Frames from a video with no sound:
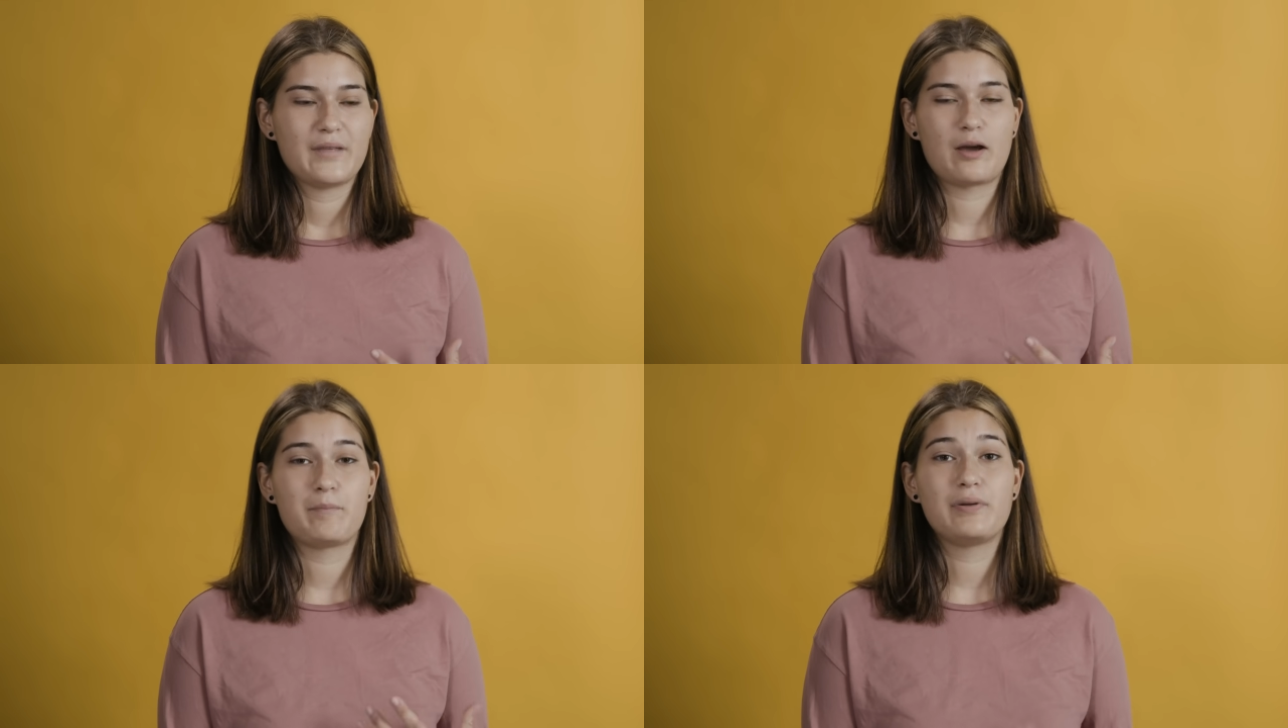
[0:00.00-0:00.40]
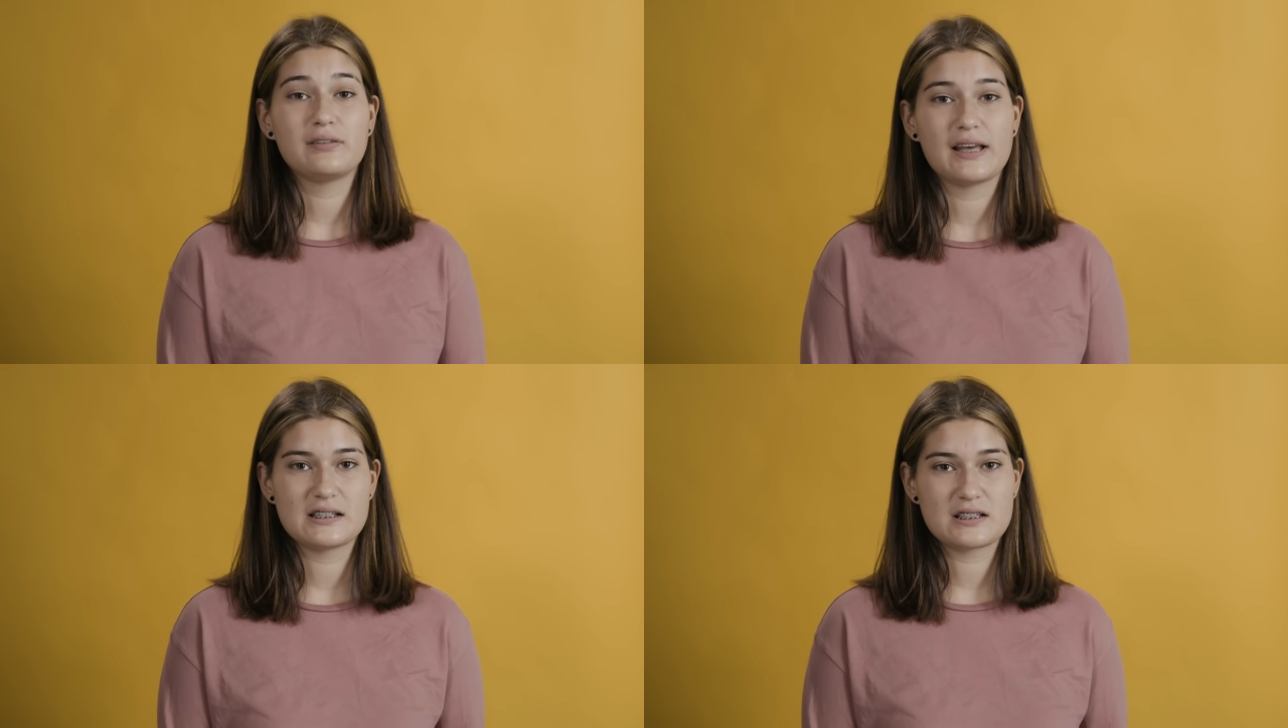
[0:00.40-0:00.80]
like a
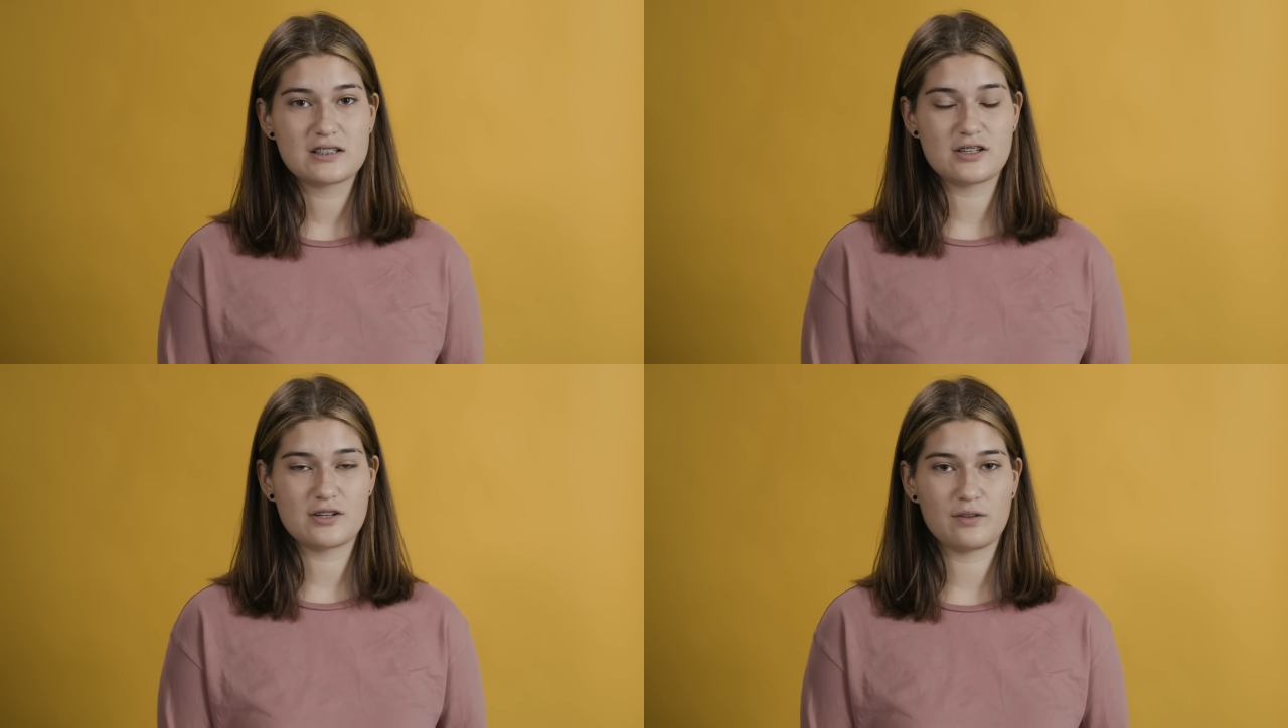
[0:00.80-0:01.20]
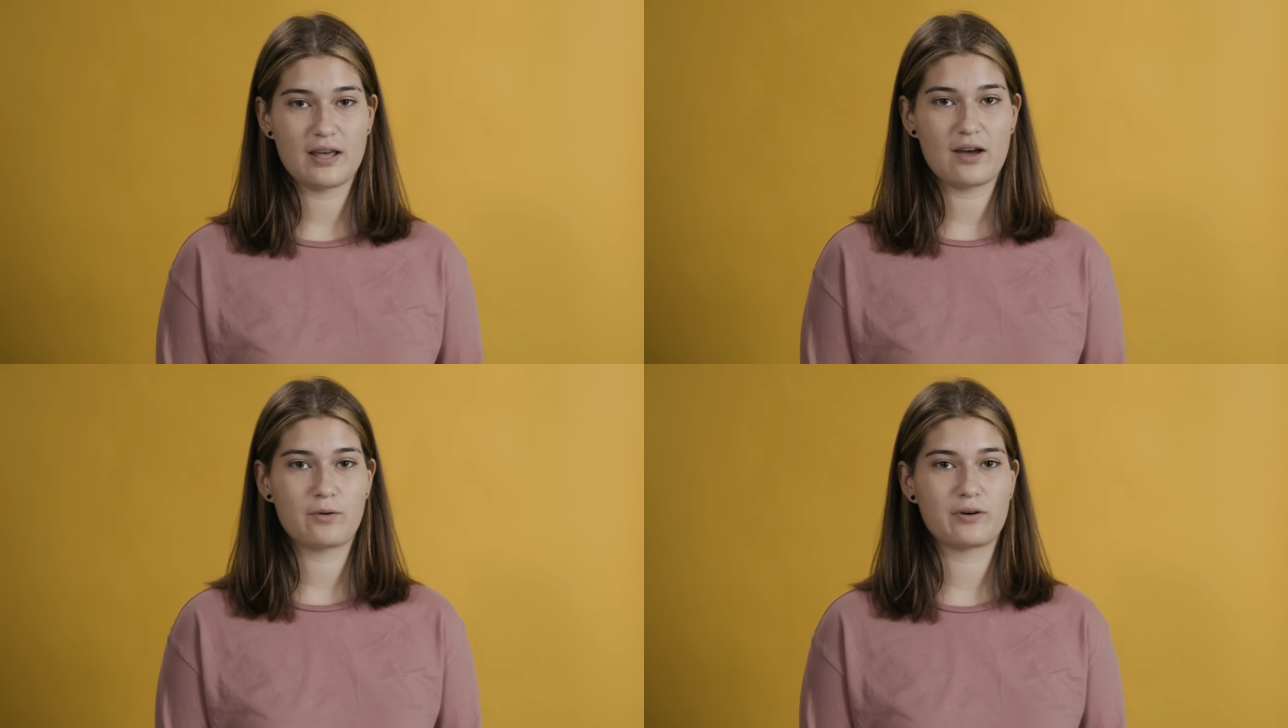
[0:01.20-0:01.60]
place to do
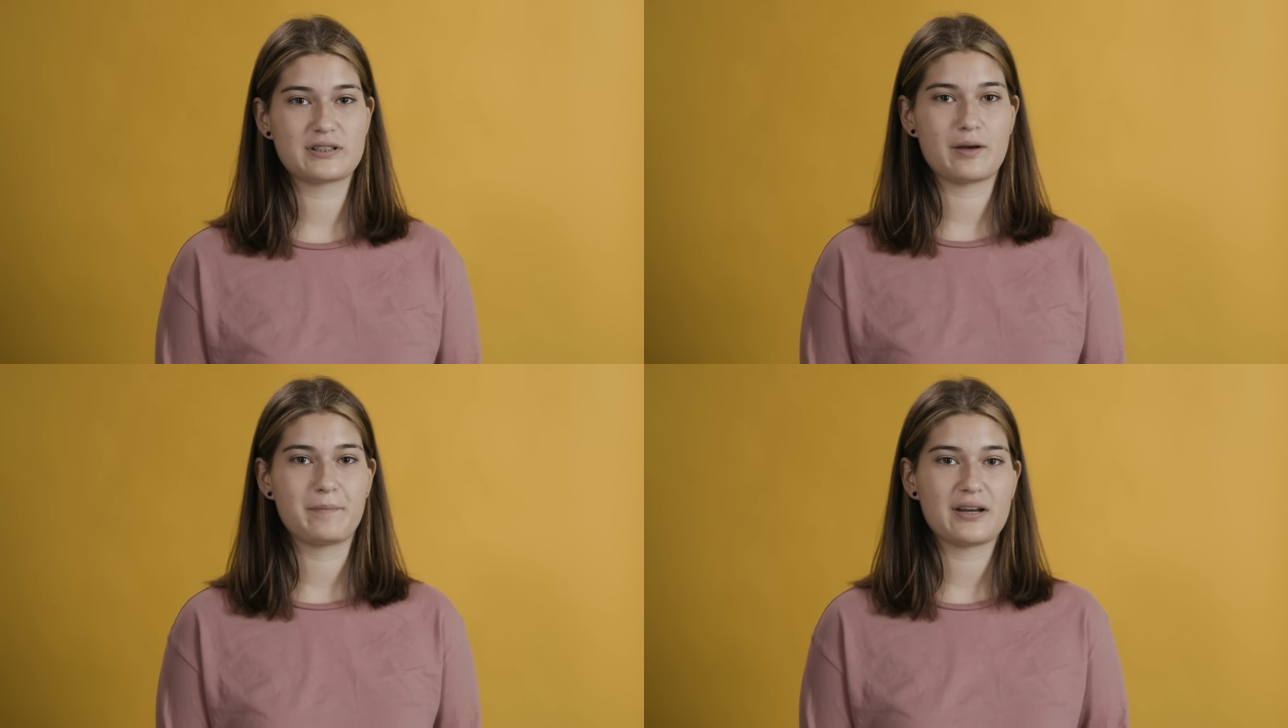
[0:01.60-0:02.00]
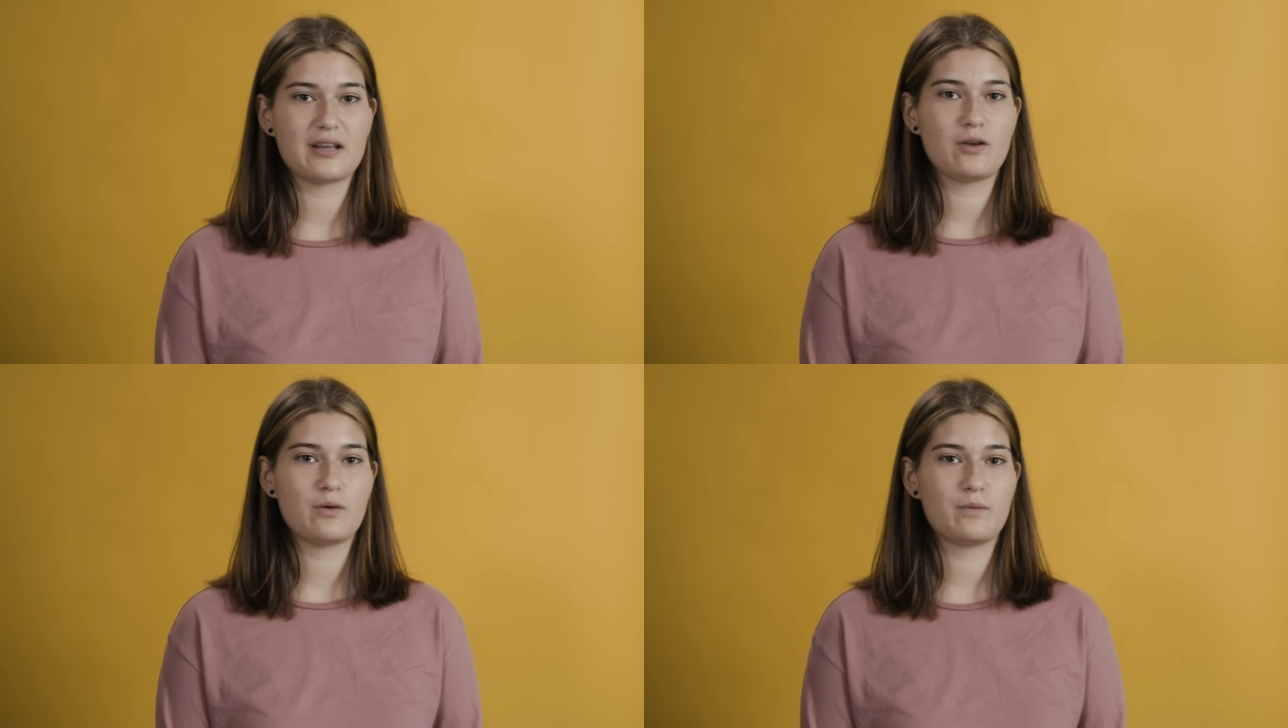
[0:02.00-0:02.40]
that, or
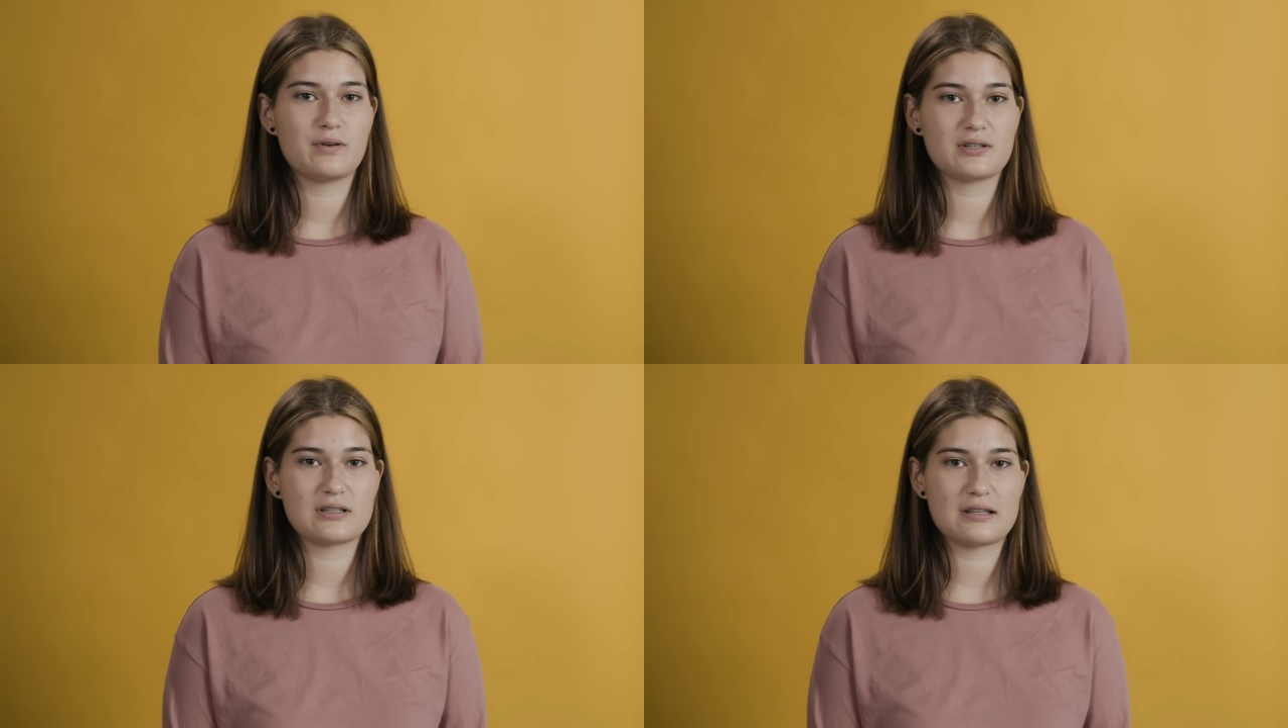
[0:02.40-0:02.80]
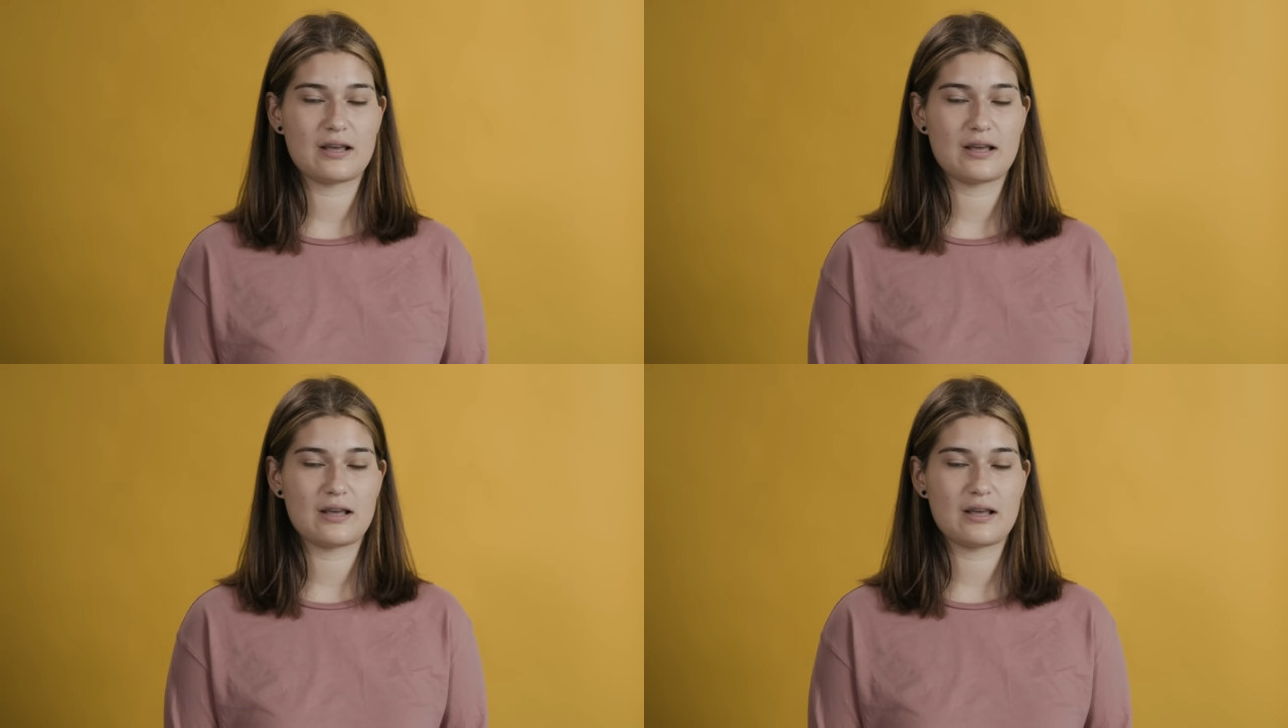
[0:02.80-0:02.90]
somebody who was